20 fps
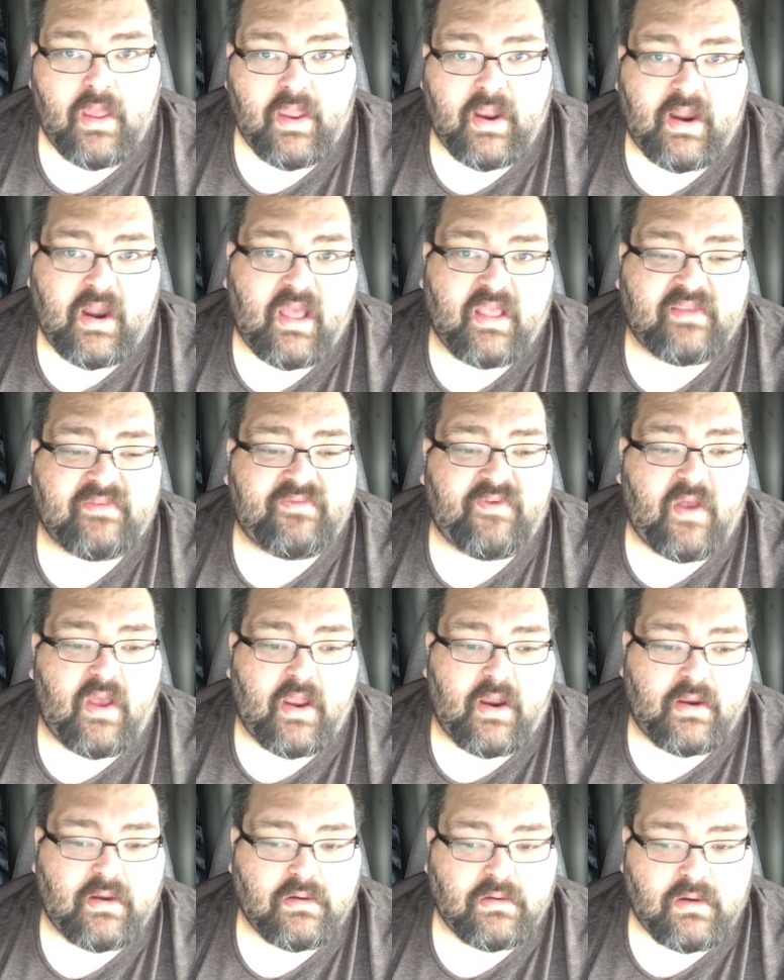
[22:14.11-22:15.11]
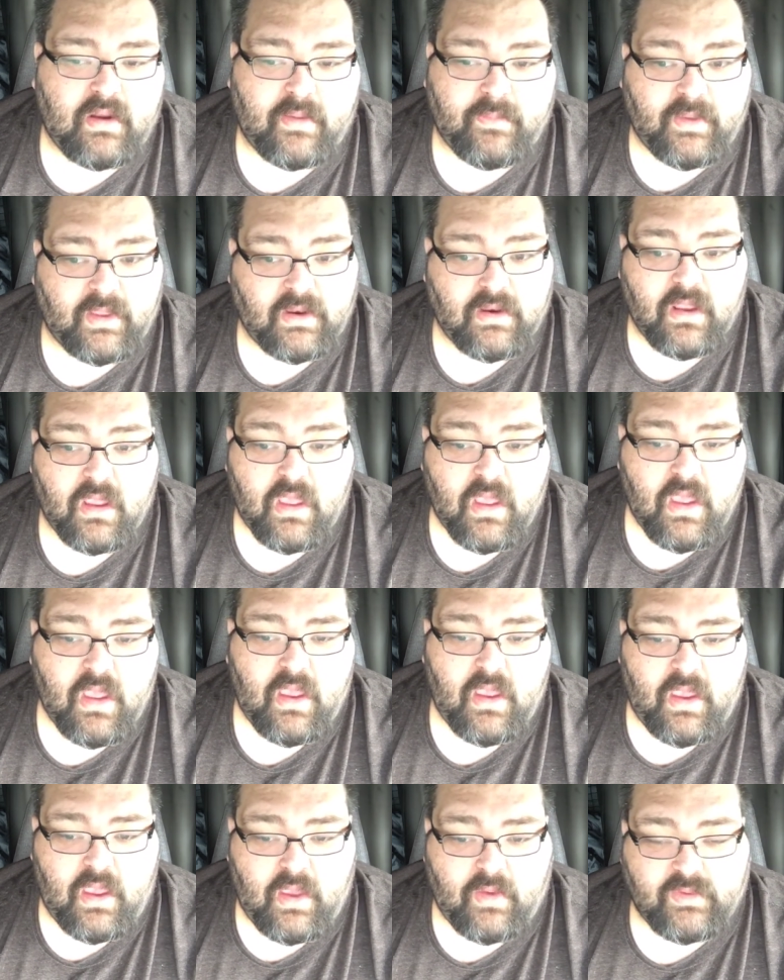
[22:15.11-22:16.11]
and I was fine. I mean,
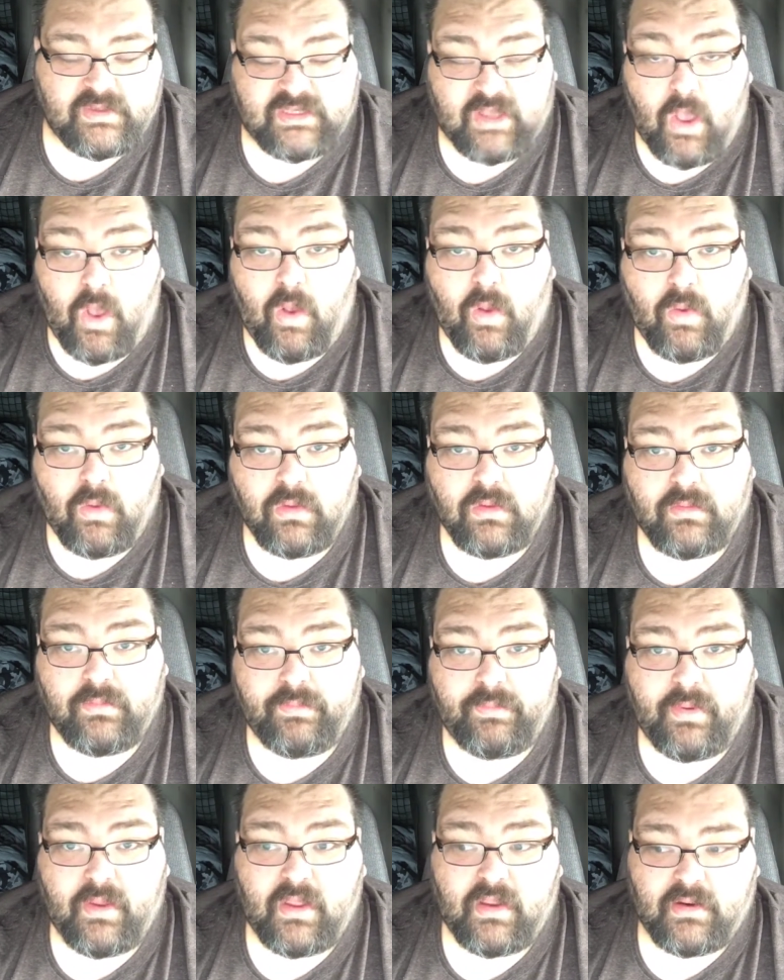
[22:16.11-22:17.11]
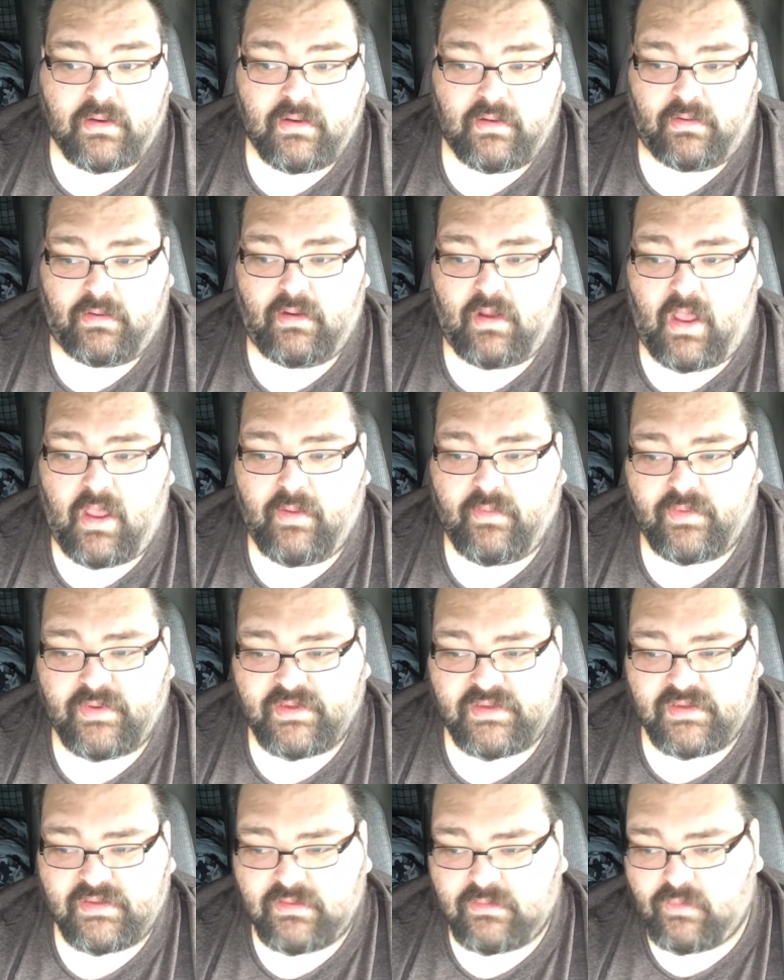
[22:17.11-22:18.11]
it was cold, but I
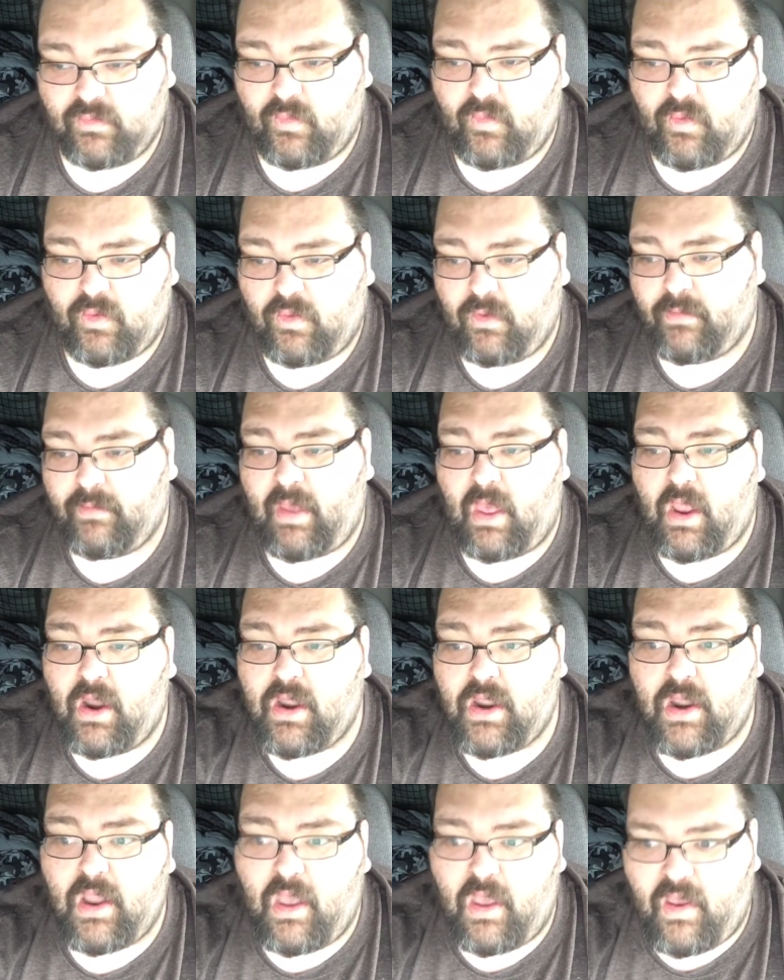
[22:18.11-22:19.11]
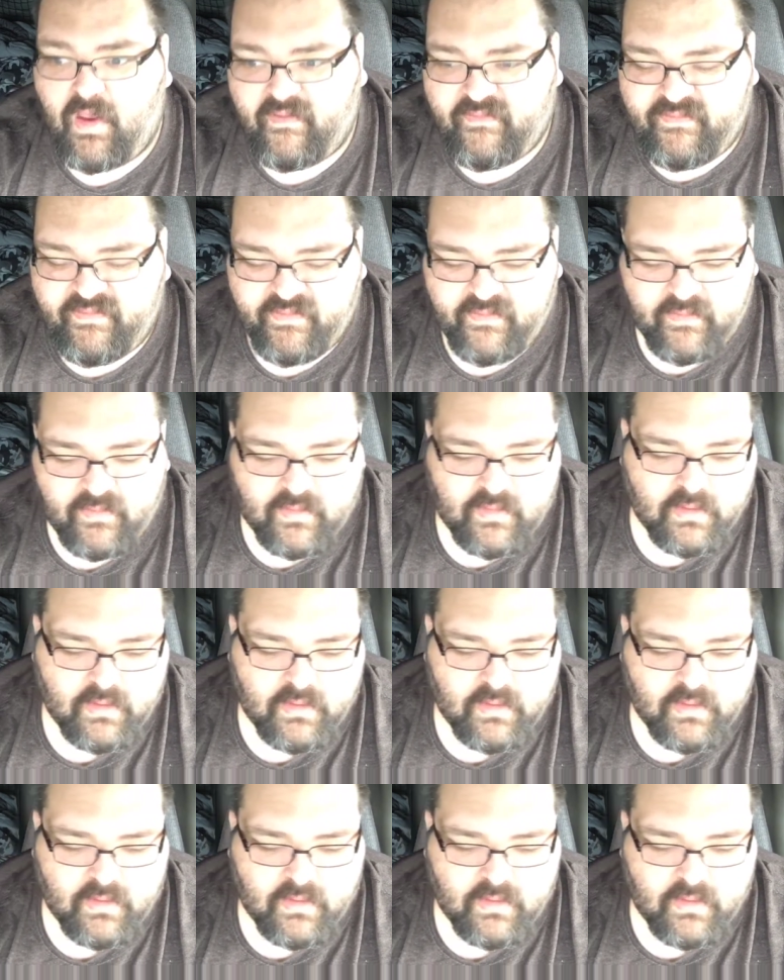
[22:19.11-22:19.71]
was warm enough.